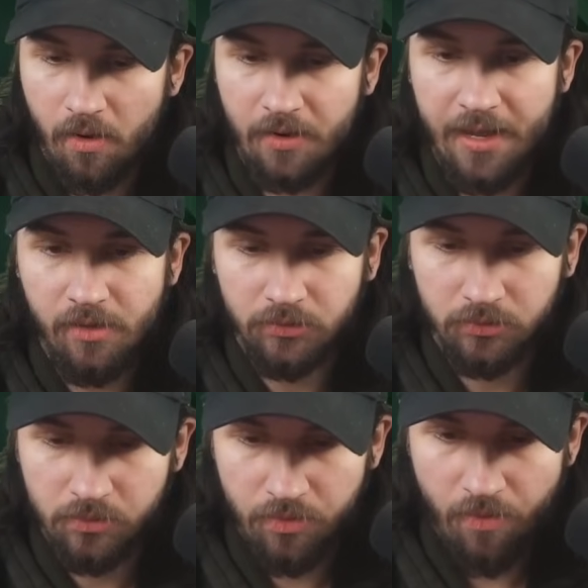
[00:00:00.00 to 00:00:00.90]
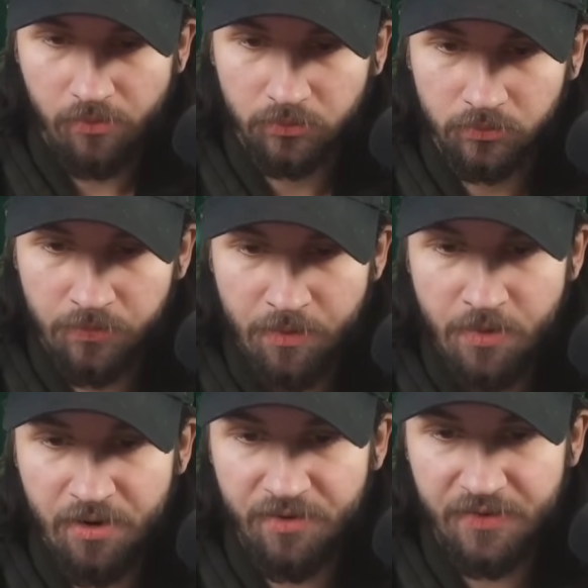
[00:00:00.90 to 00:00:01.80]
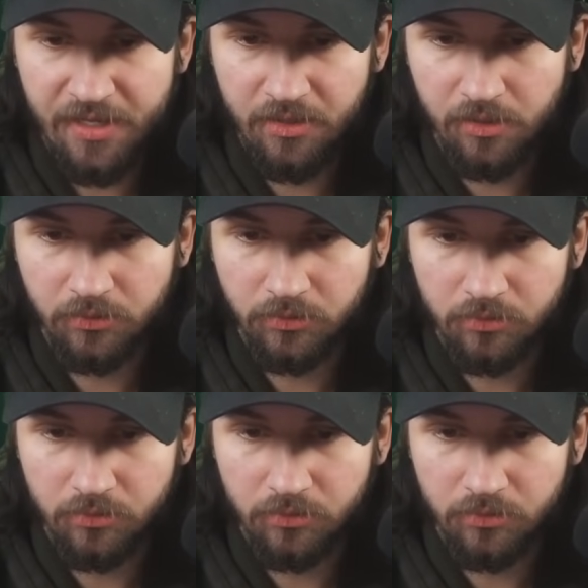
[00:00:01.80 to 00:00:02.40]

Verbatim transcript: Okay. Maybe we don't even need to.